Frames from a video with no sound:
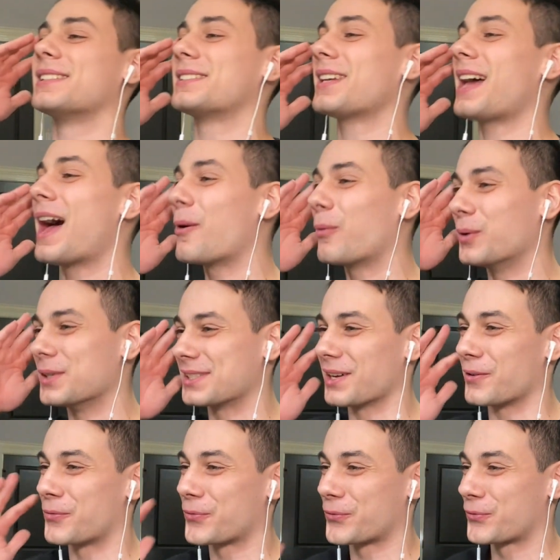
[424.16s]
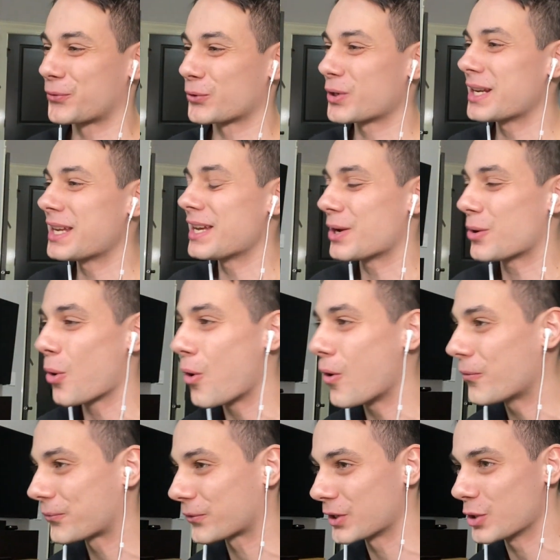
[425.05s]
that was a free
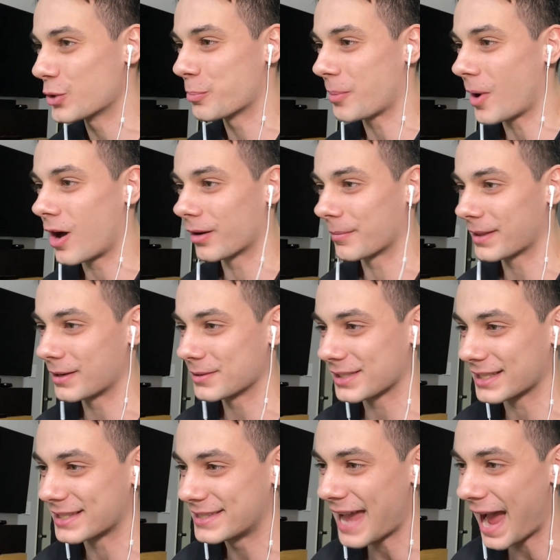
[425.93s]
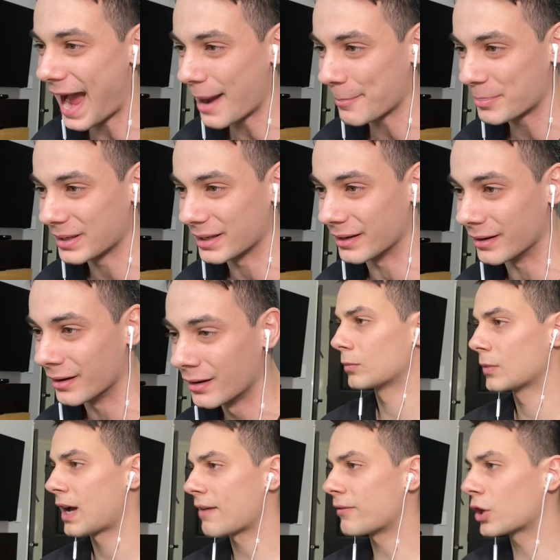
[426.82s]
goal for you, Pogba. That was a tap in.
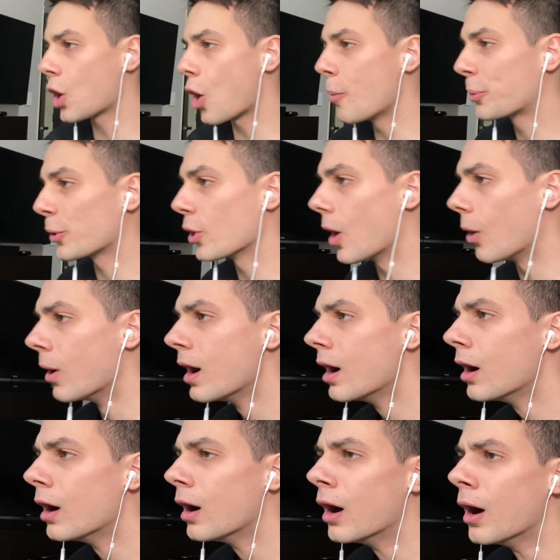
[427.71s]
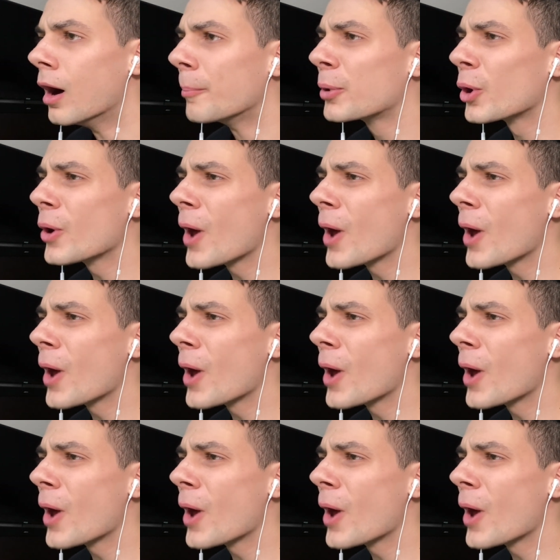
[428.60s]
Have a go, Bruno. Bruno!